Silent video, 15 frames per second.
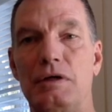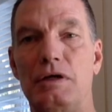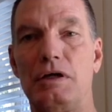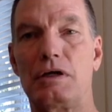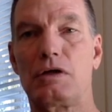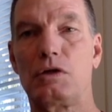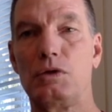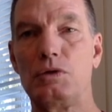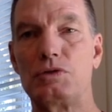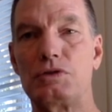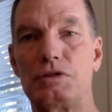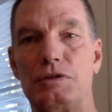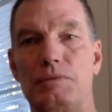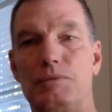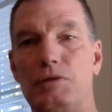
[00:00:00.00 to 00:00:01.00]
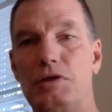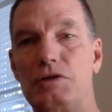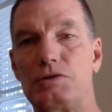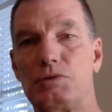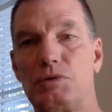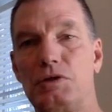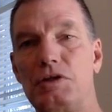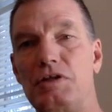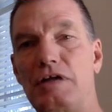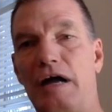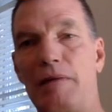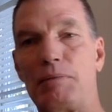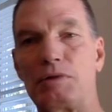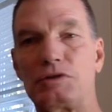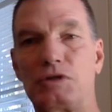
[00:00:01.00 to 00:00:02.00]
inclusion is really the
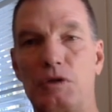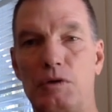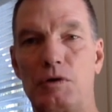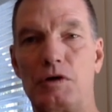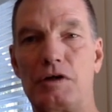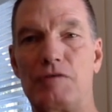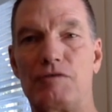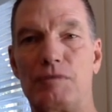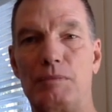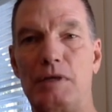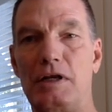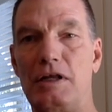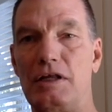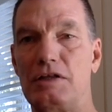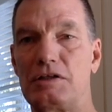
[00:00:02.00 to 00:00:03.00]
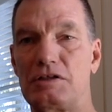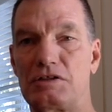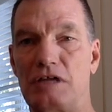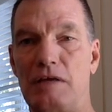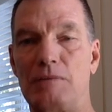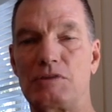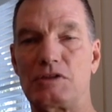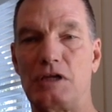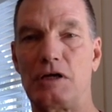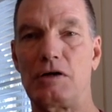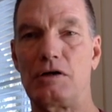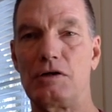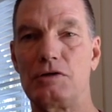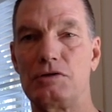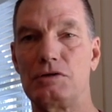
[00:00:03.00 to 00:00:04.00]
opportunity for me to hit the same
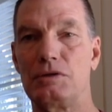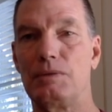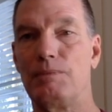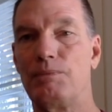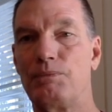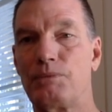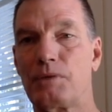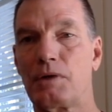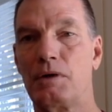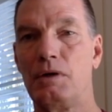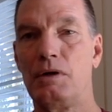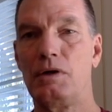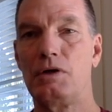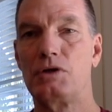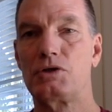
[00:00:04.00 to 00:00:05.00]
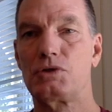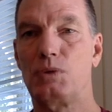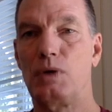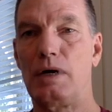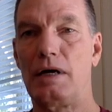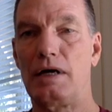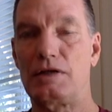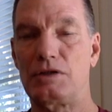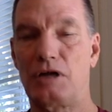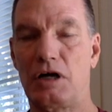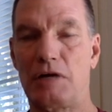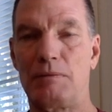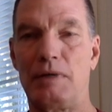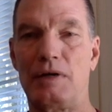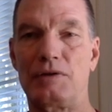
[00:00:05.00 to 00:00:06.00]
standard as you. So I, I
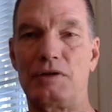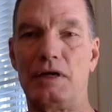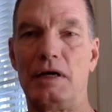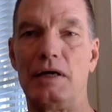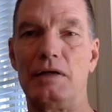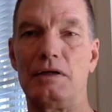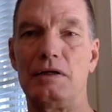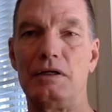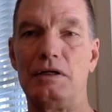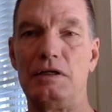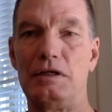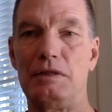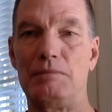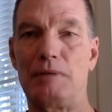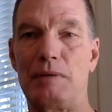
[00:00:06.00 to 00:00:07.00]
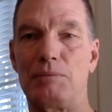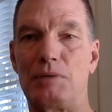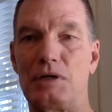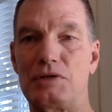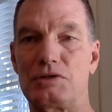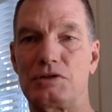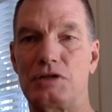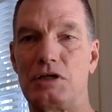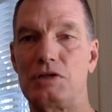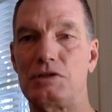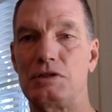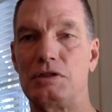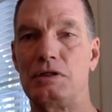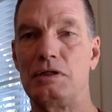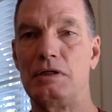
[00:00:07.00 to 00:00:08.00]
talk about that in, in my
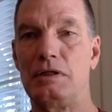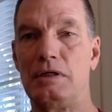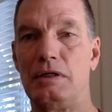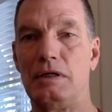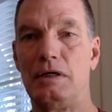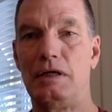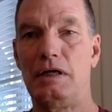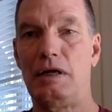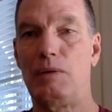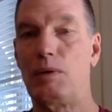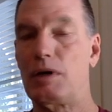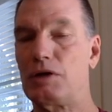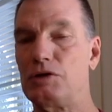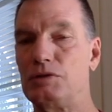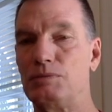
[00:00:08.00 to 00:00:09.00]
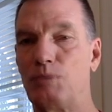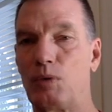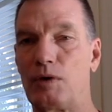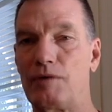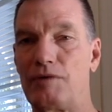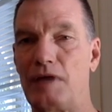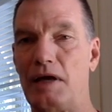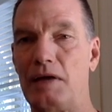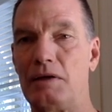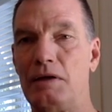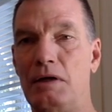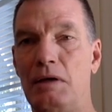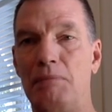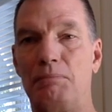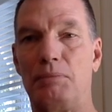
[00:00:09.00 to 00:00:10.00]
presentation. And I want to do more of that.
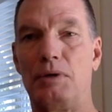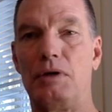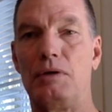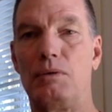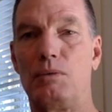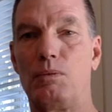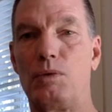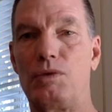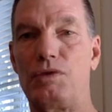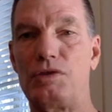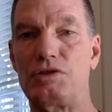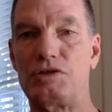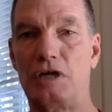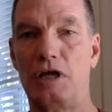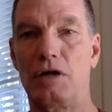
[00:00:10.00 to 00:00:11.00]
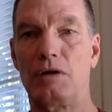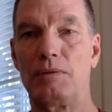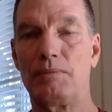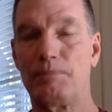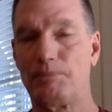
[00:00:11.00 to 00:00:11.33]
But with the channel,